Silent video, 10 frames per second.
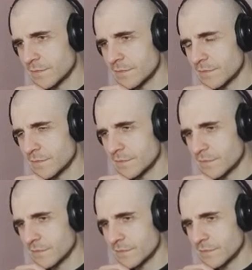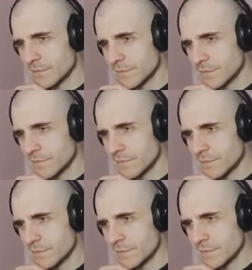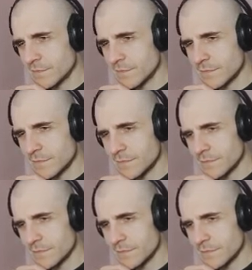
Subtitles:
(not speaking)